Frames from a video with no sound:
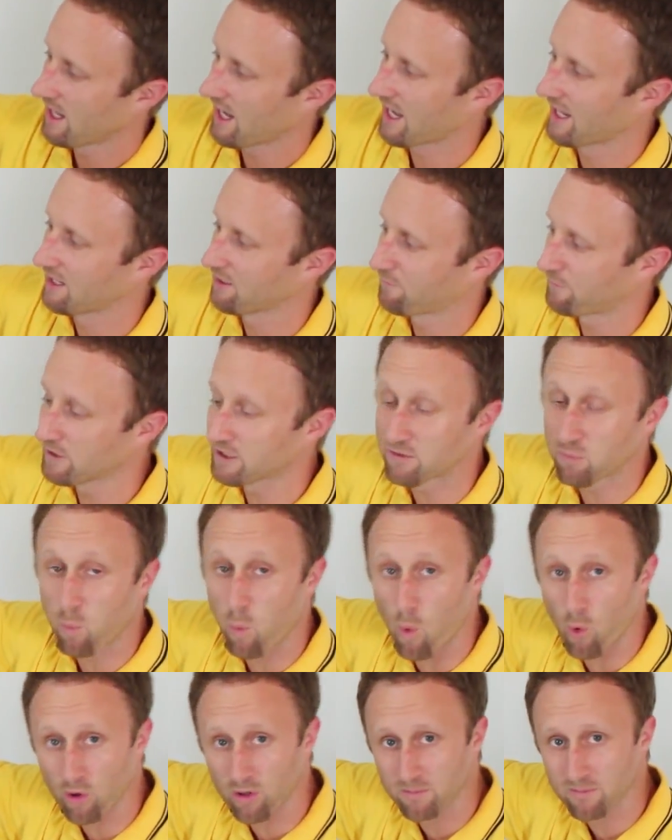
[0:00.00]
And if it's
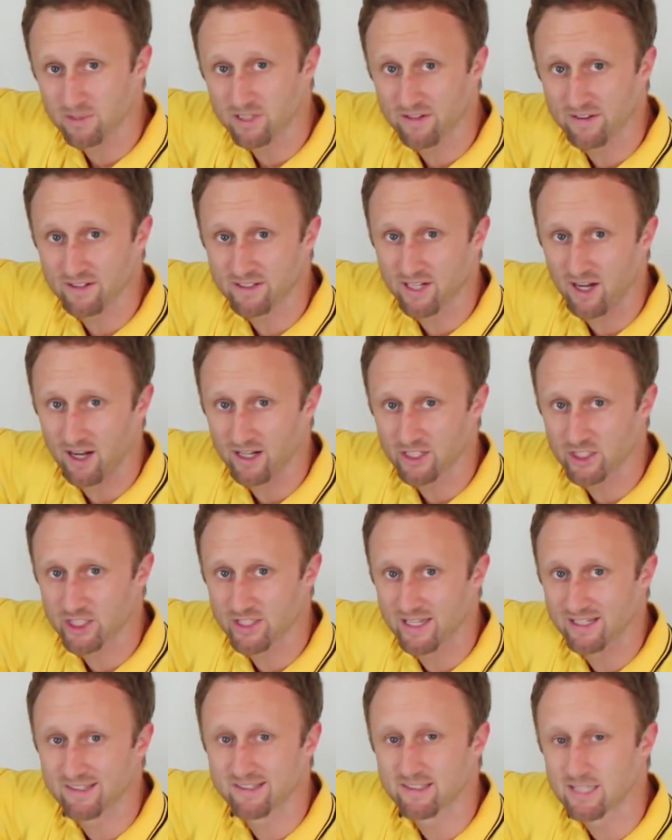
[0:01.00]
warm to the
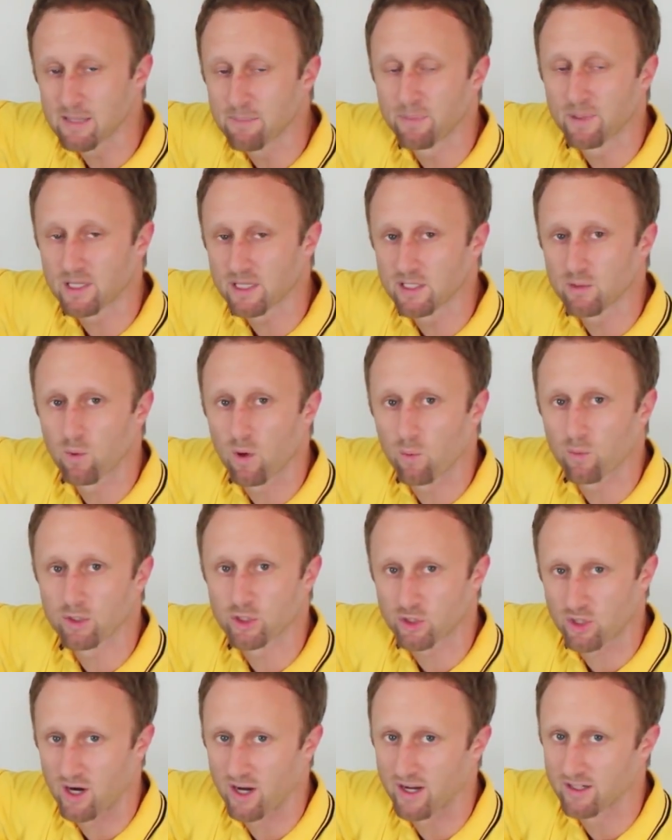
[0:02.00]
touch, that's typically what we're
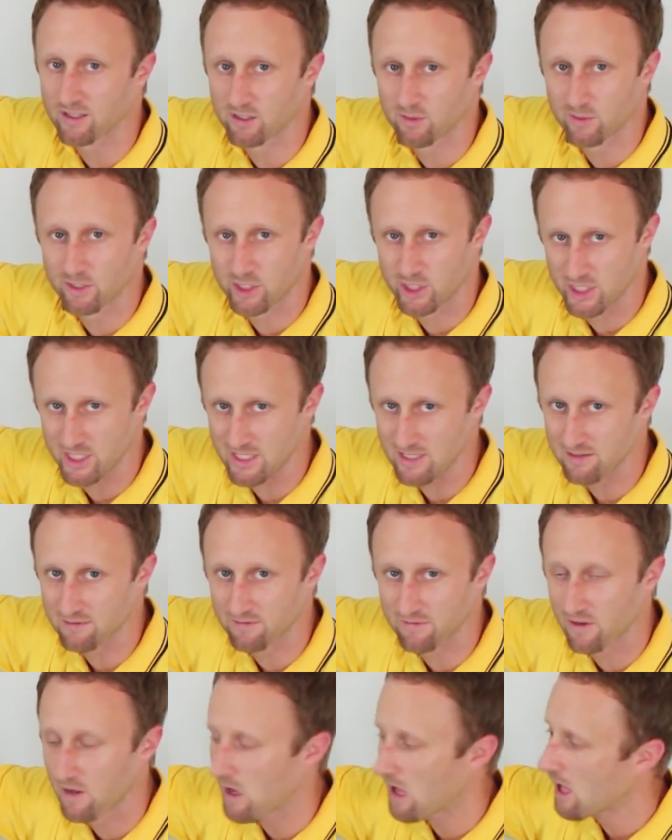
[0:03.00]
trying to
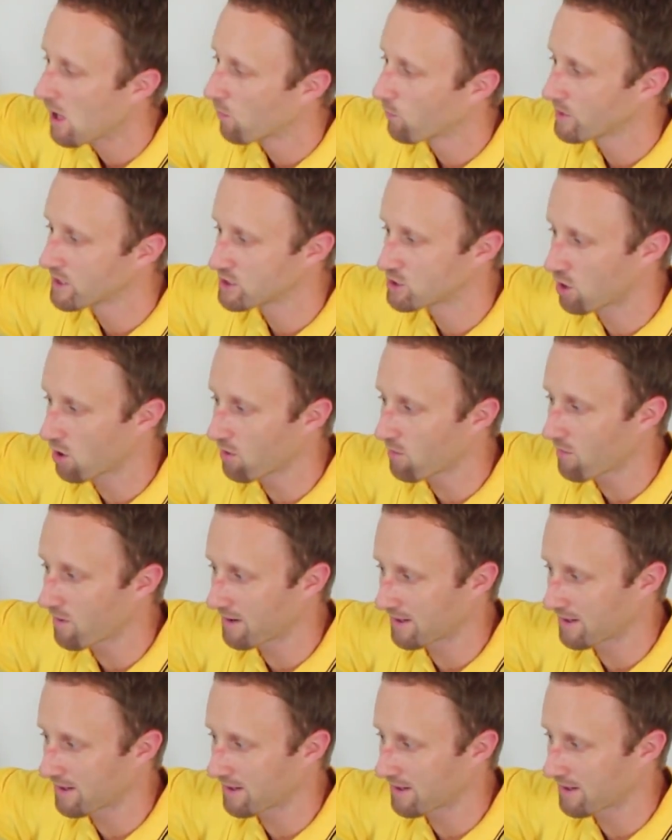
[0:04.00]
achieve. We don't